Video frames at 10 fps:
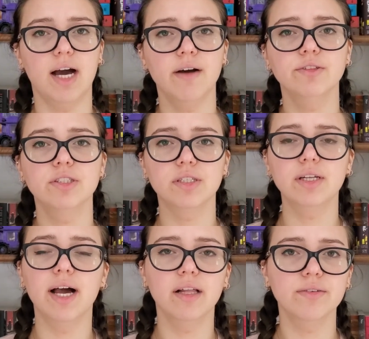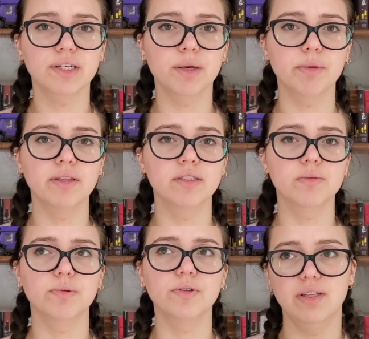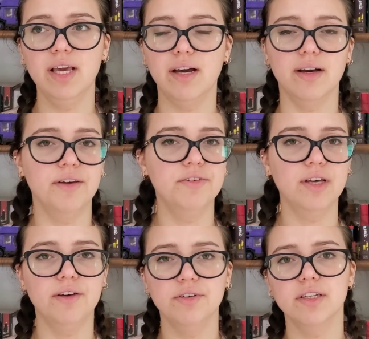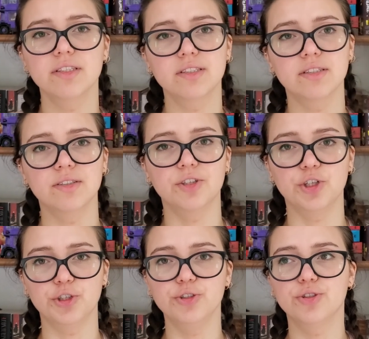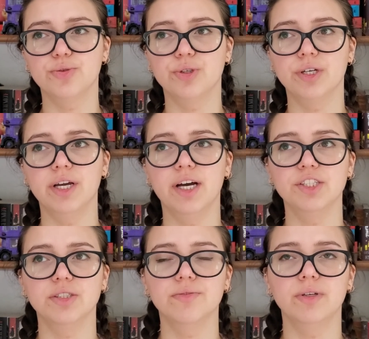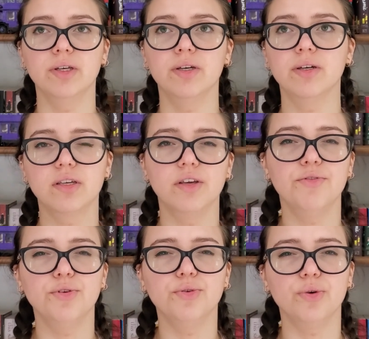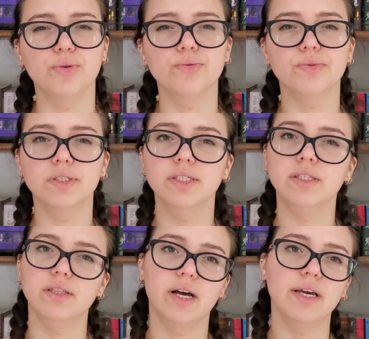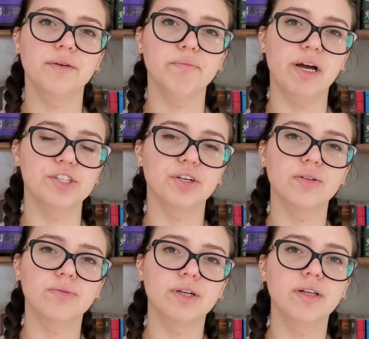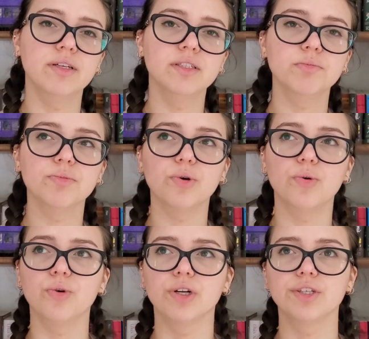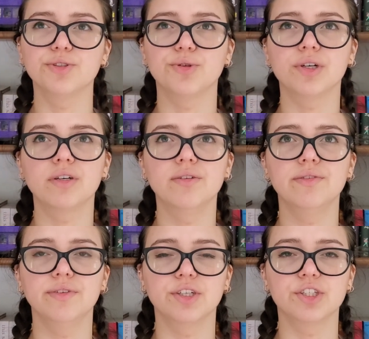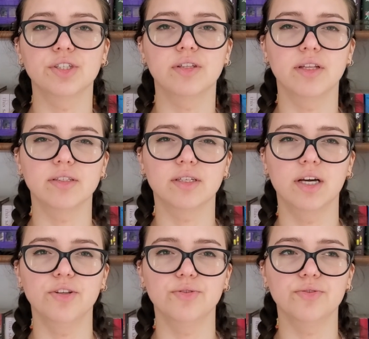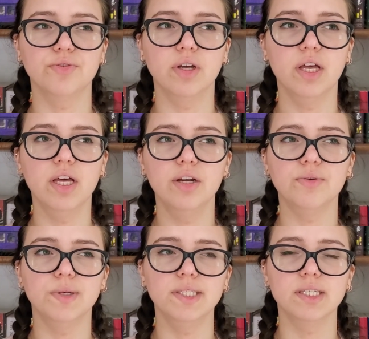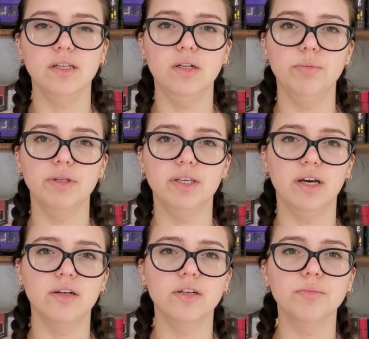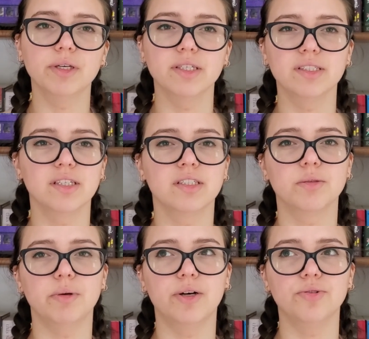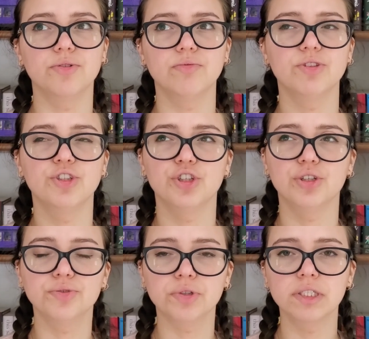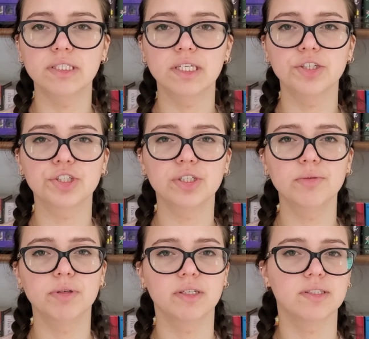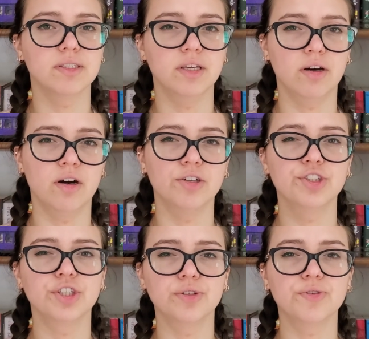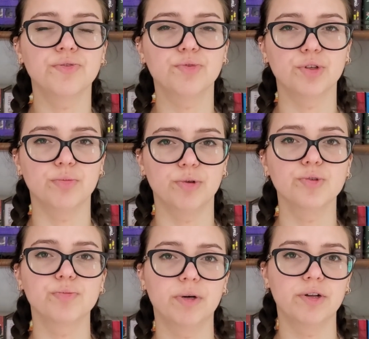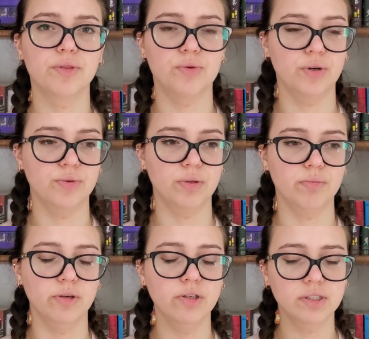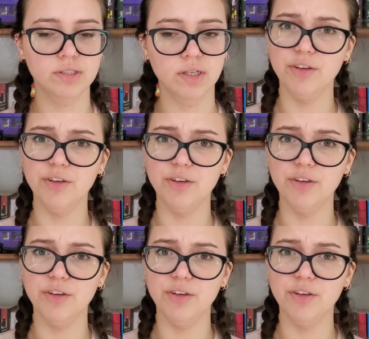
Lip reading: I would still highly recommend this book. Yeah, I think it's a good story. I just think if you don't really like magical realism or historical fiction that is kind of reads a little bit younger, because it's about children essentially, because they are children for the most part throughout the books.